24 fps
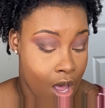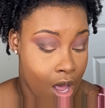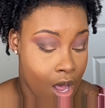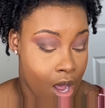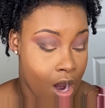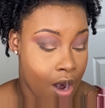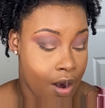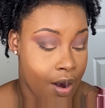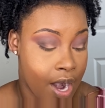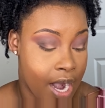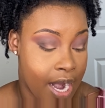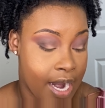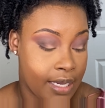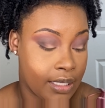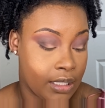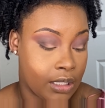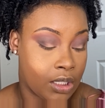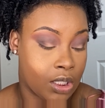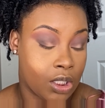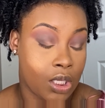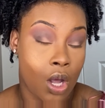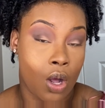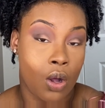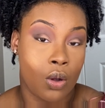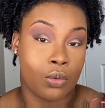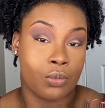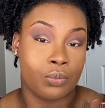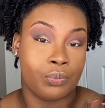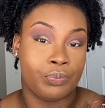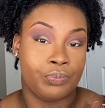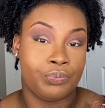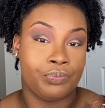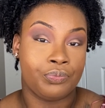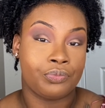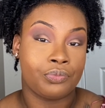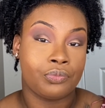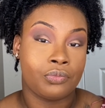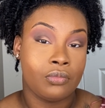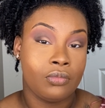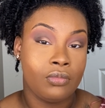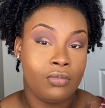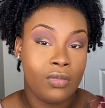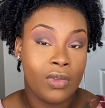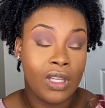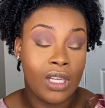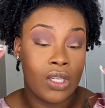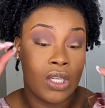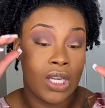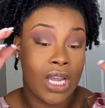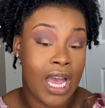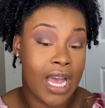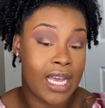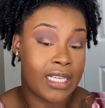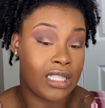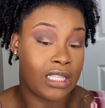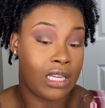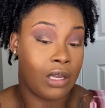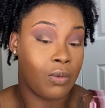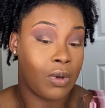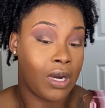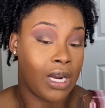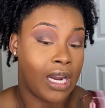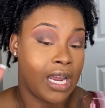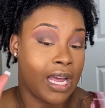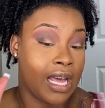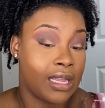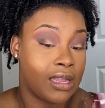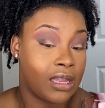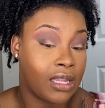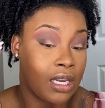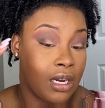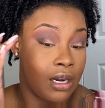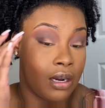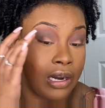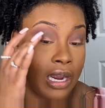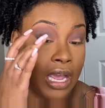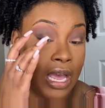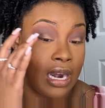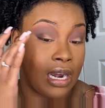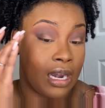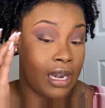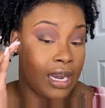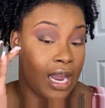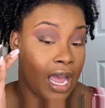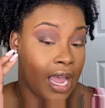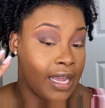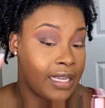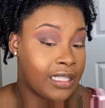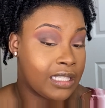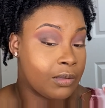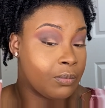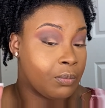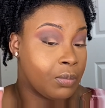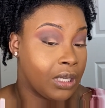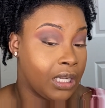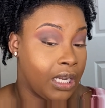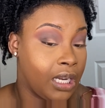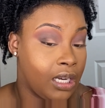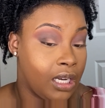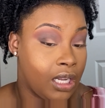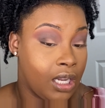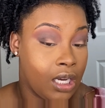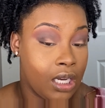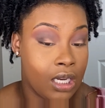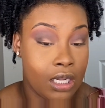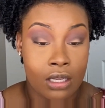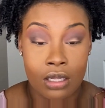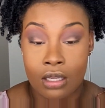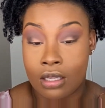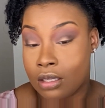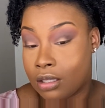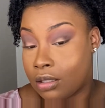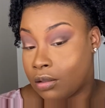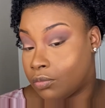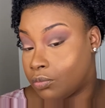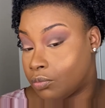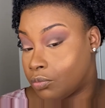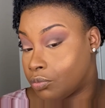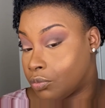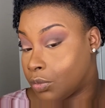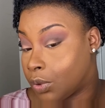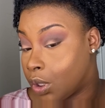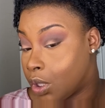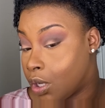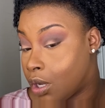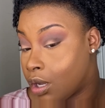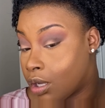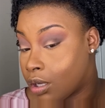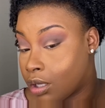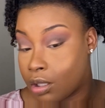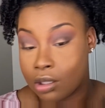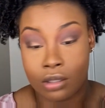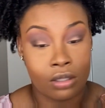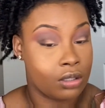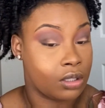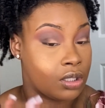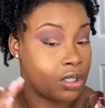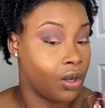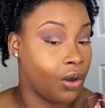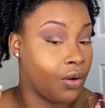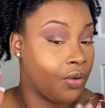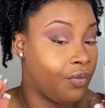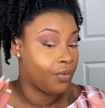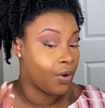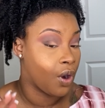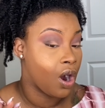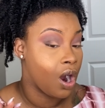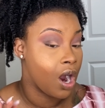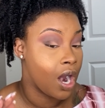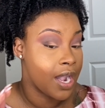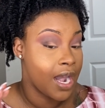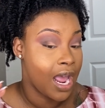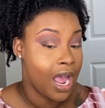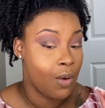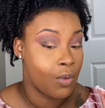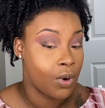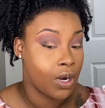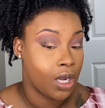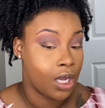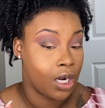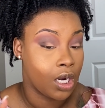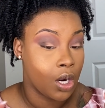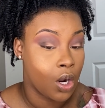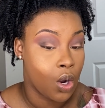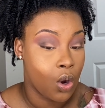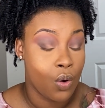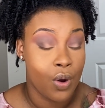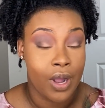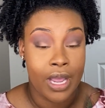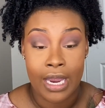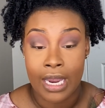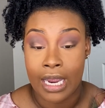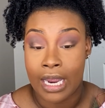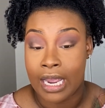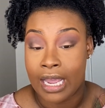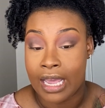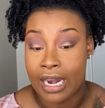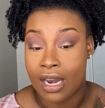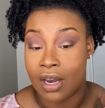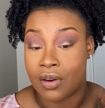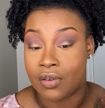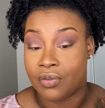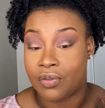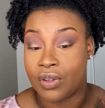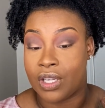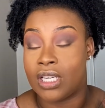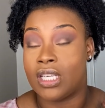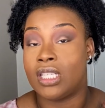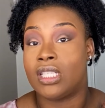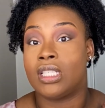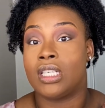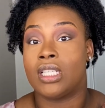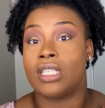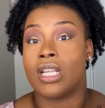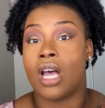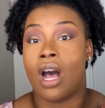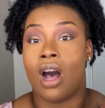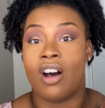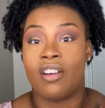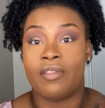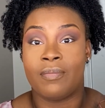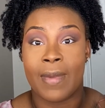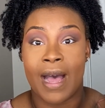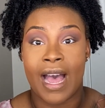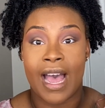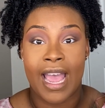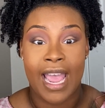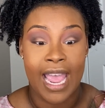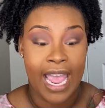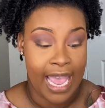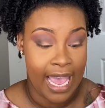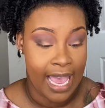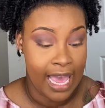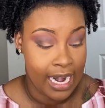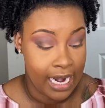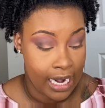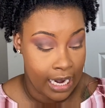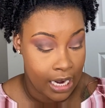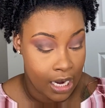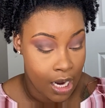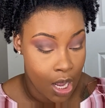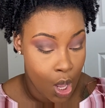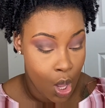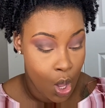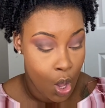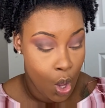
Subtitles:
All right, so you guys see what I got there? I got a nice blended look so far. Now we're gonna go ahead and finish this off by adding